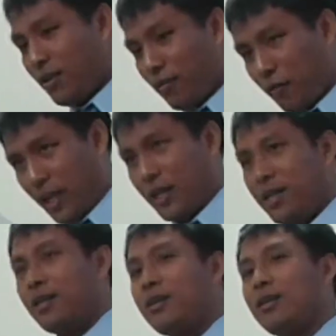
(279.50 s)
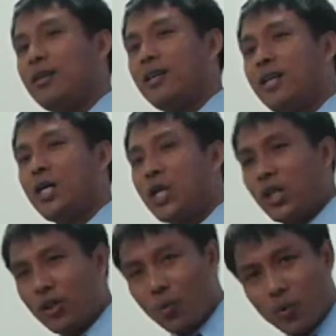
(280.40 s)
the failure,
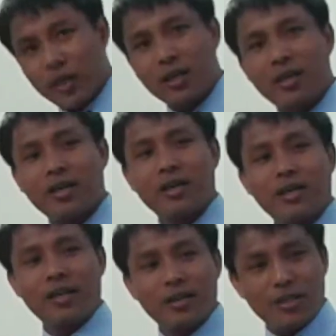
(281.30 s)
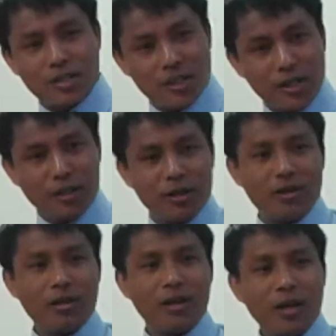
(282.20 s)
the weak, the
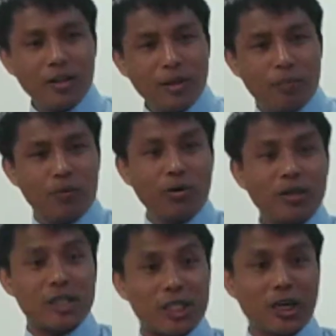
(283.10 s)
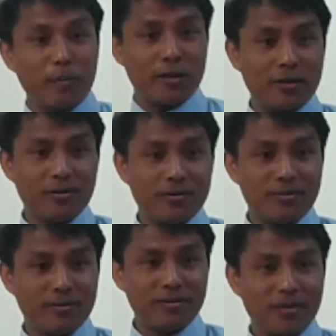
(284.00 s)
sinner, the poor, the stubborn,
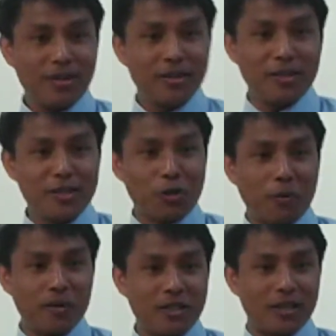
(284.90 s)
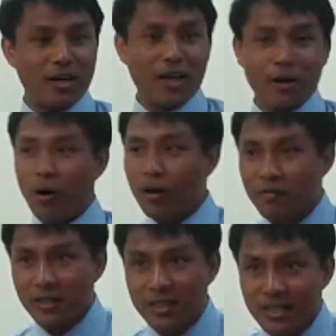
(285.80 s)
the disobedient, like all
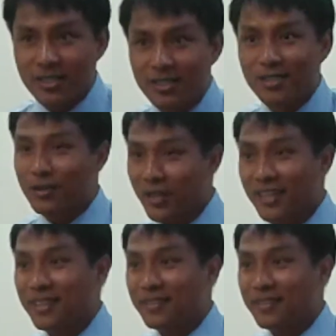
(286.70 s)
of us today.